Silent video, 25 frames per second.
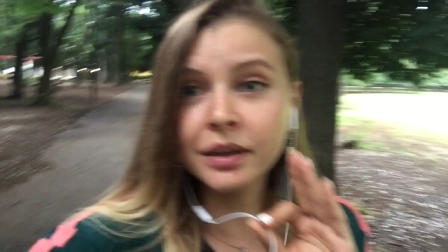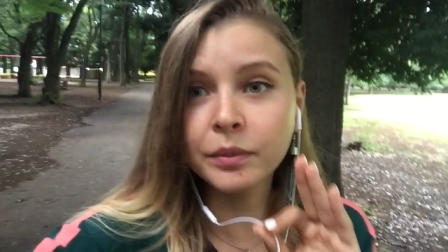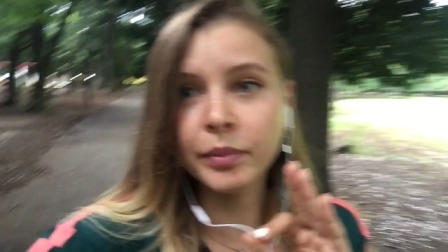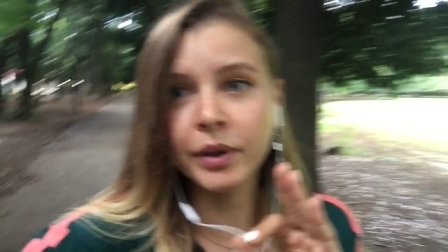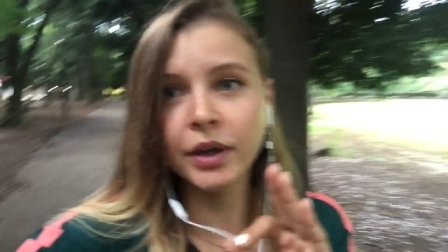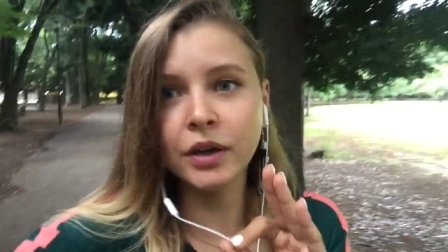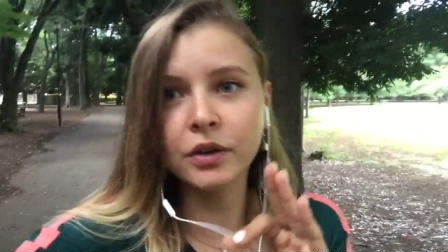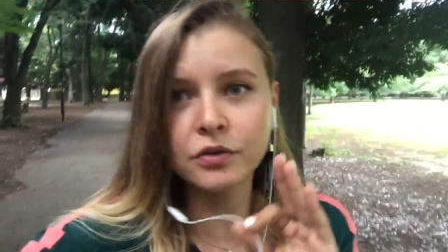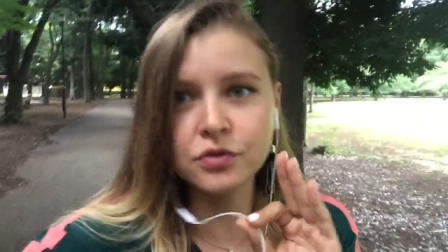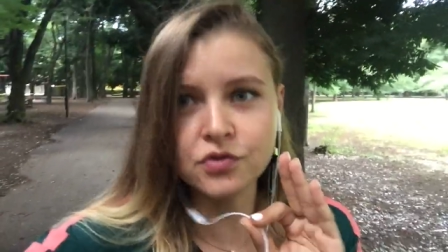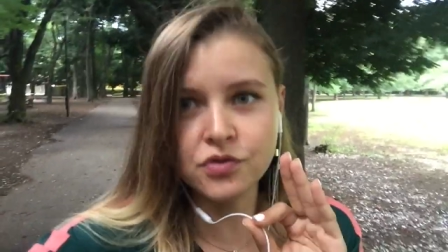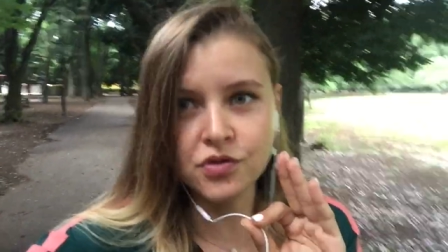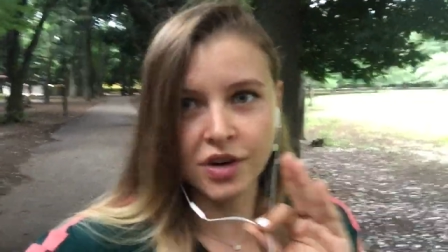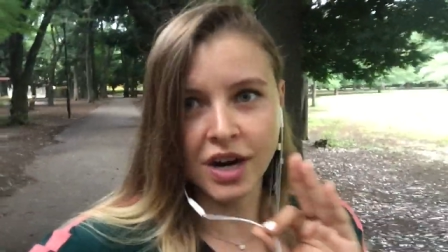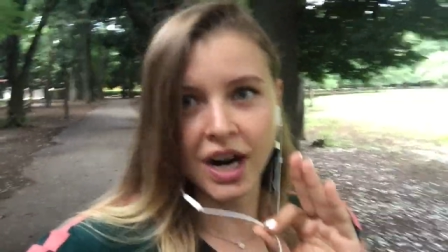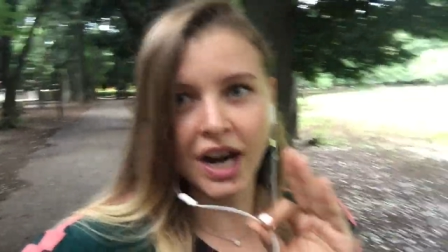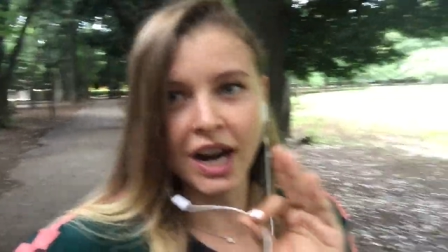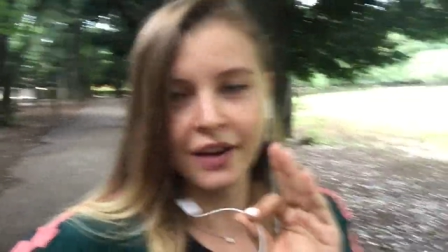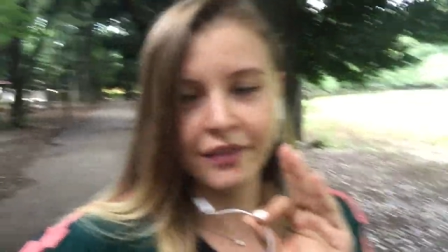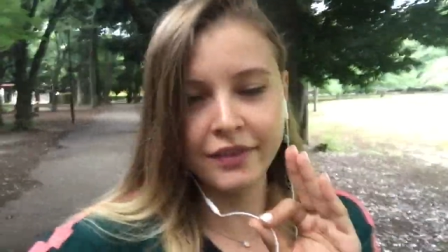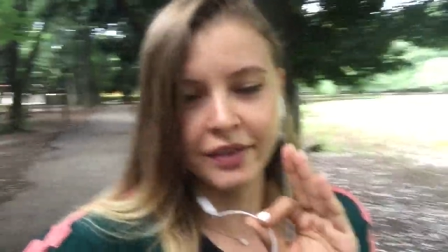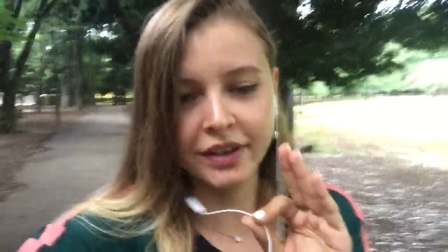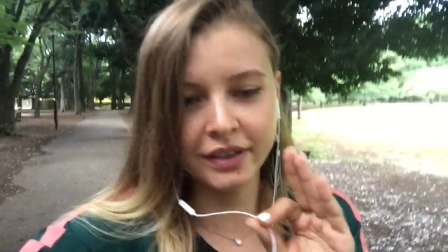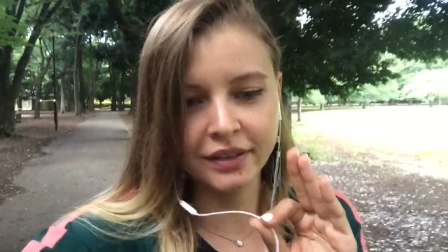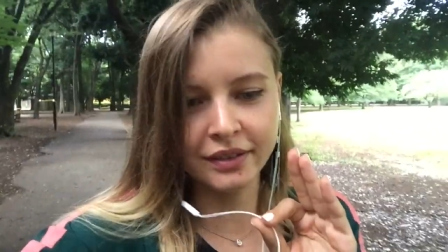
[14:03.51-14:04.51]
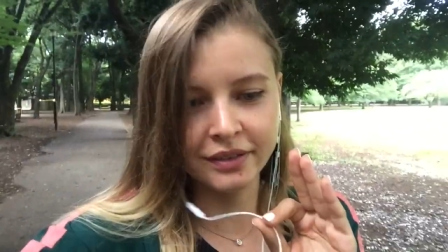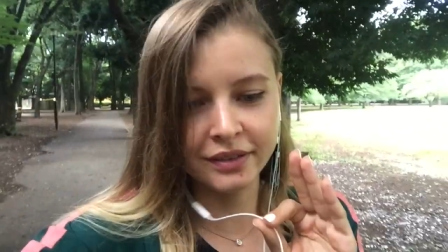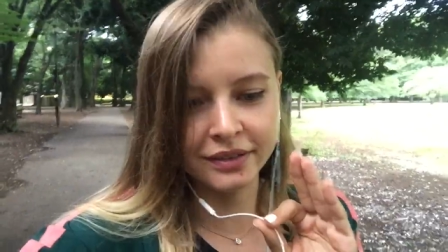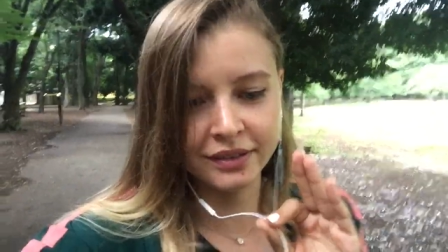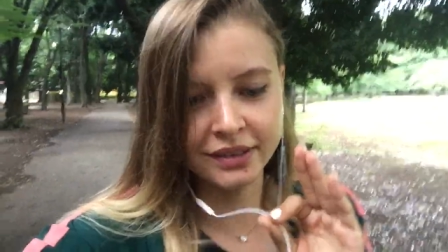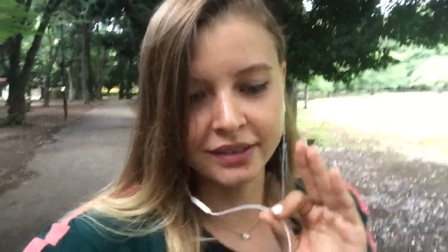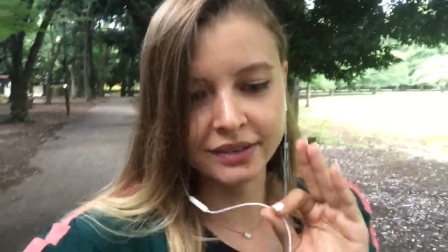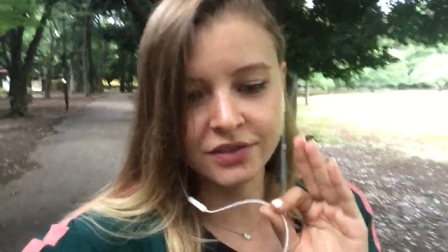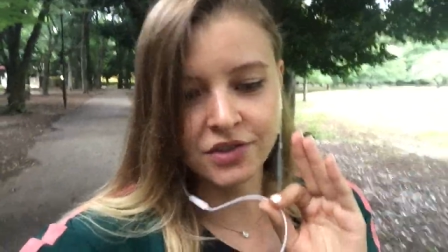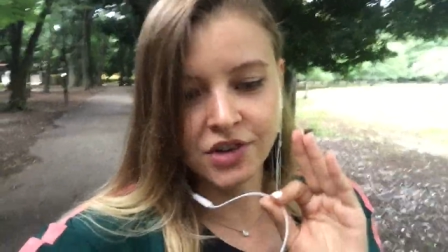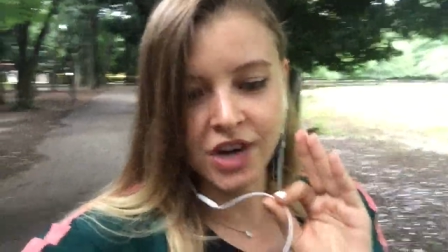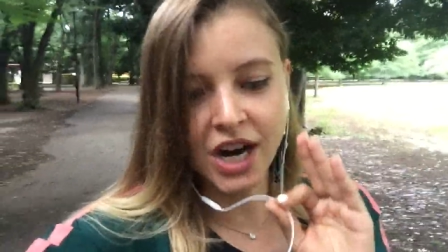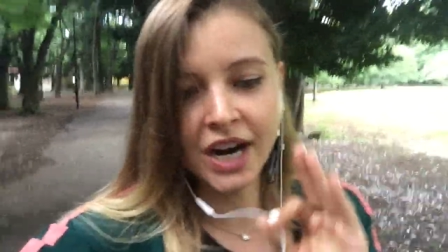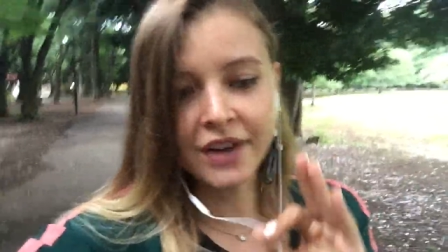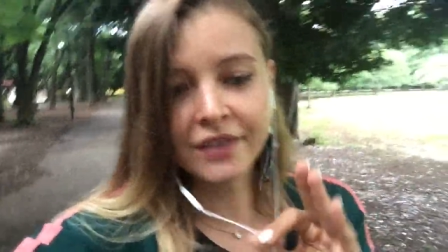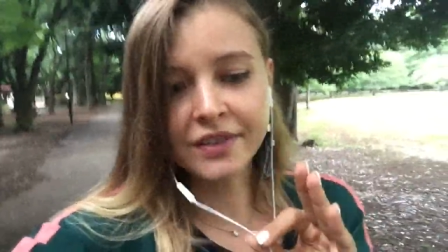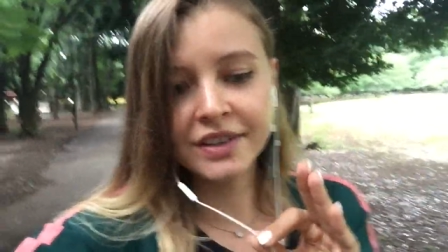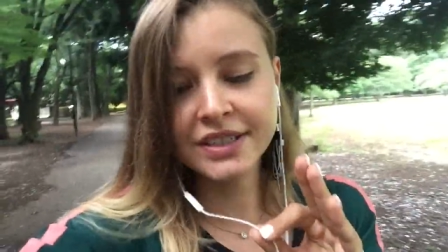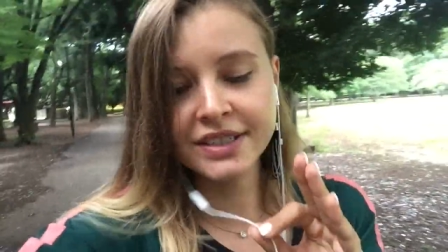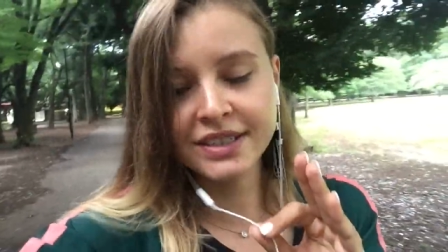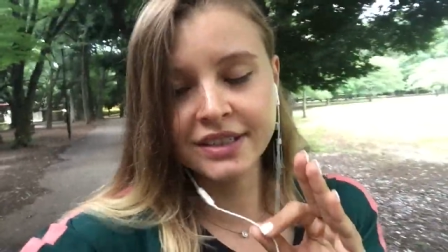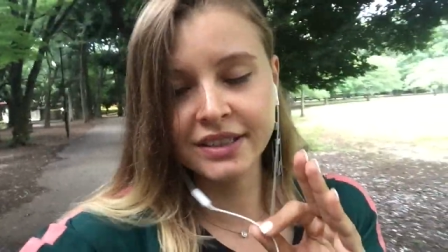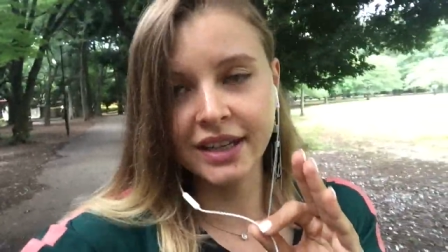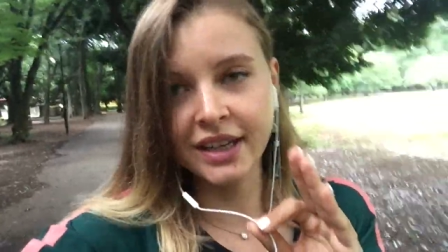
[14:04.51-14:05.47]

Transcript: about driver's